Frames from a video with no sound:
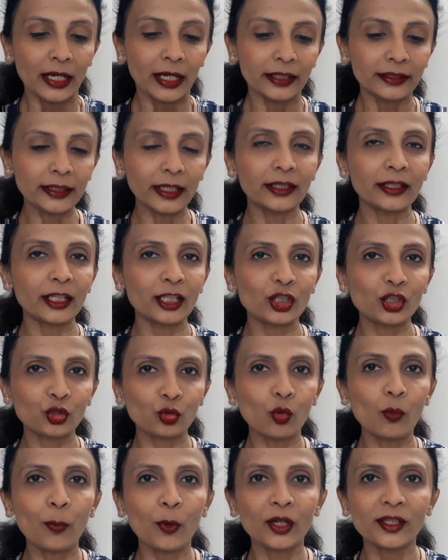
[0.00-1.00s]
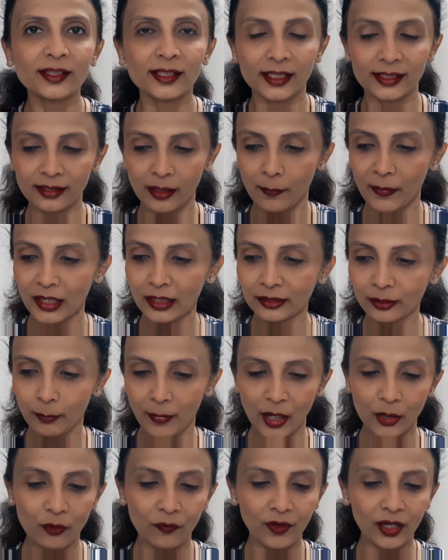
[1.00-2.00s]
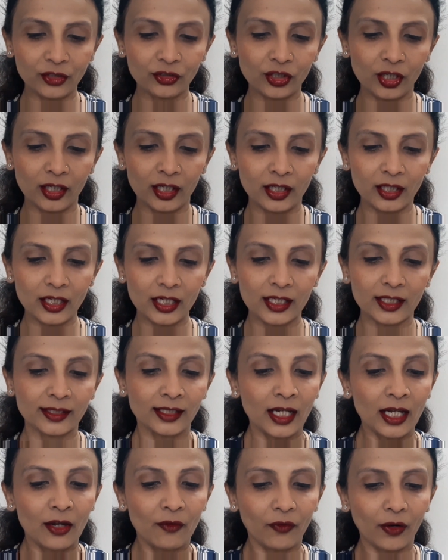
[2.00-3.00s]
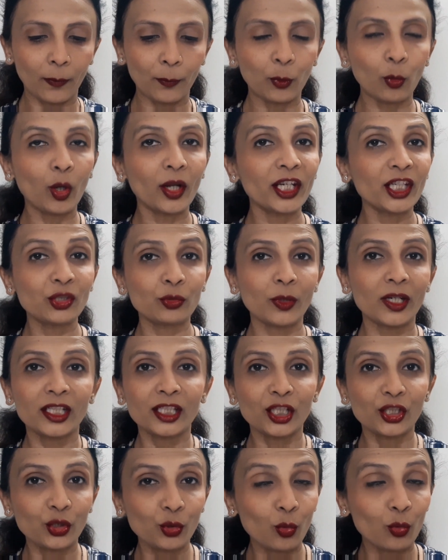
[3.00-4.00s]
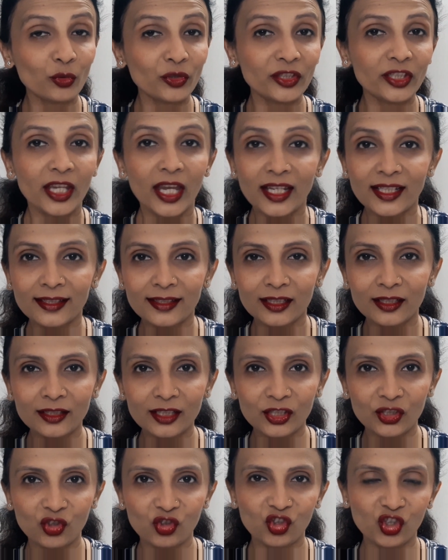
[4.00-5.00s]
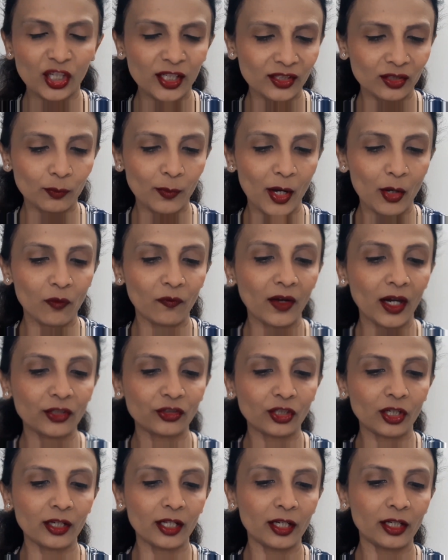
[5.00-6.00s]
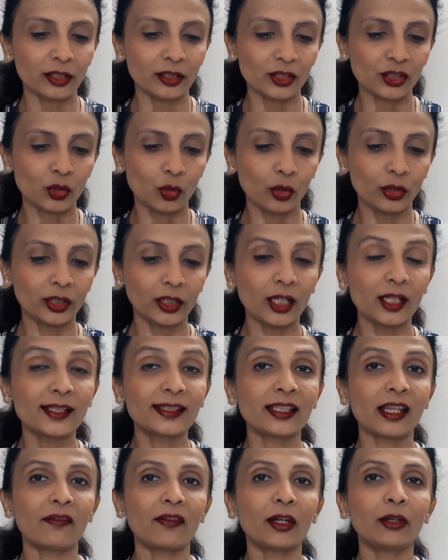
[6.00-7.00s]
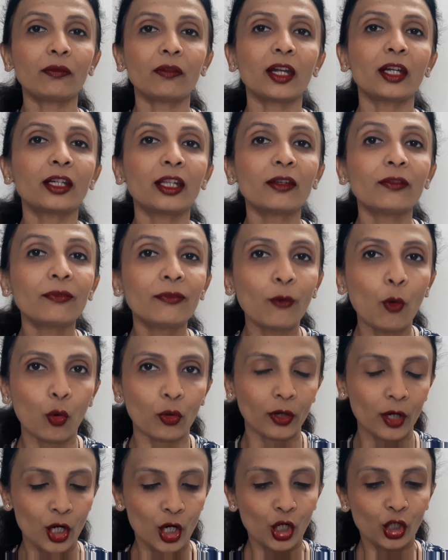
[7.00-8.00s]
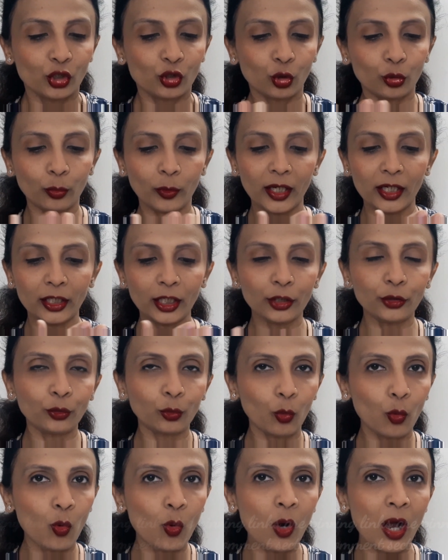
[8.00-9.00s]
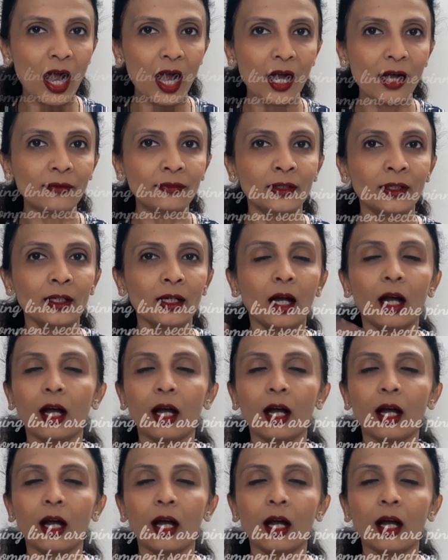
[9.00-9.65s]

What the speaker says: It contains 2.6 ml. The manufacturing is February 22. Yes, it is just manufactured and it is good till 7/24. So 22 half,